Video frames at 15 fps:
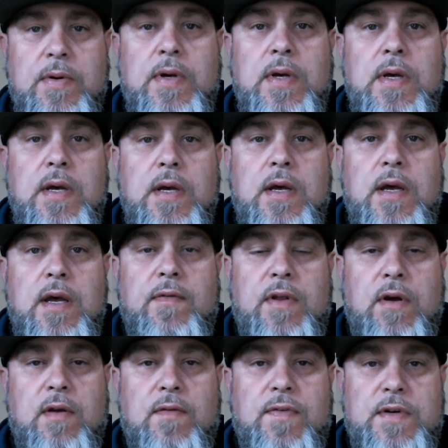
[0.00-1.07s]
If you're
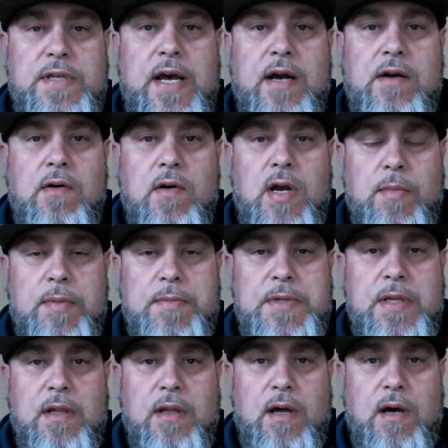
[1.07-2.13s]
looking for tackle, come up
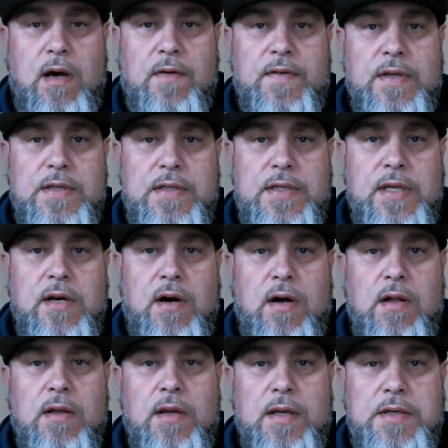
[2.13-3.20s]
to the loft and see
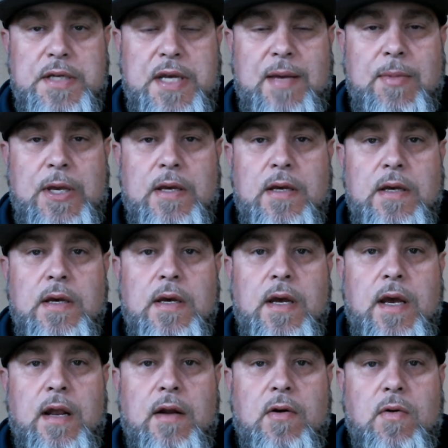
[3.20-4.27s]
Colin and Jamie.
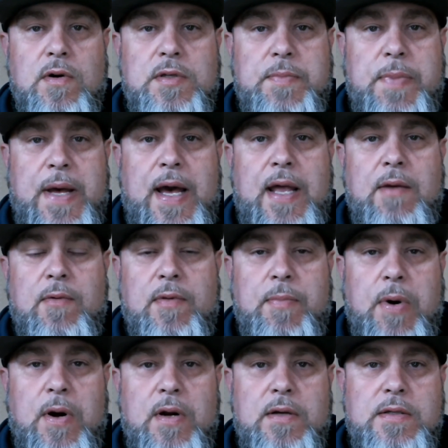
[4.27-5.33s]
And of course, Pat
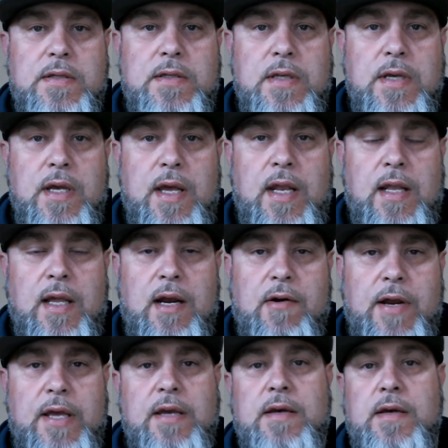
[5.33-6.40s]
with parts and
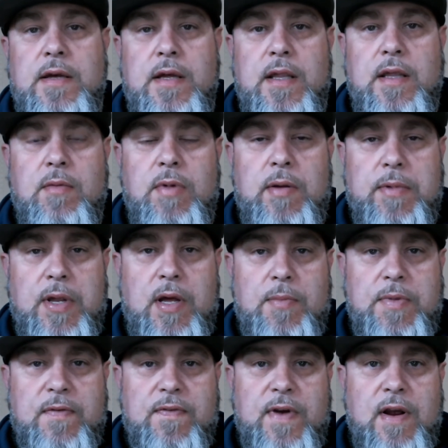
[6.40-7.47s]
Larry. They'll be able to
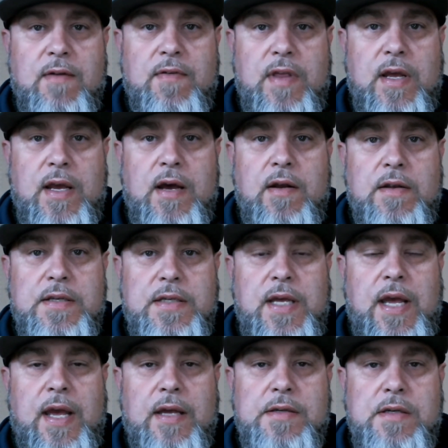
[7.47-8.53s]
help you figure everything out, and
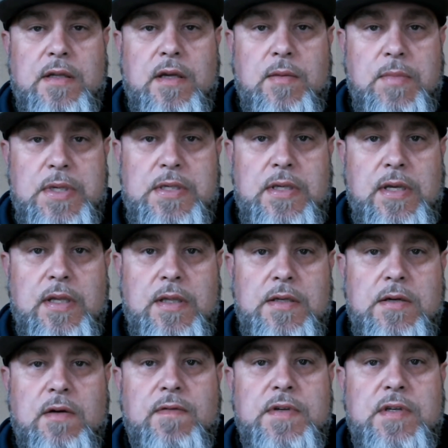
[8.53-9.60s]
see Angela and Misty in the
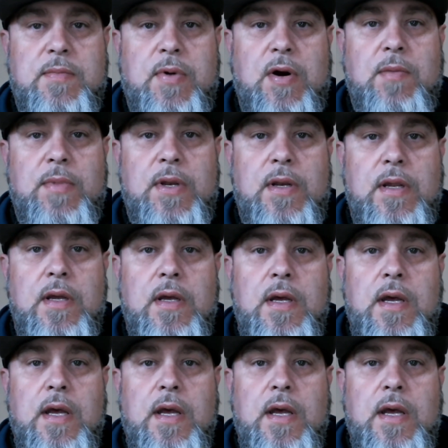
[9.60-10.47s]
service department.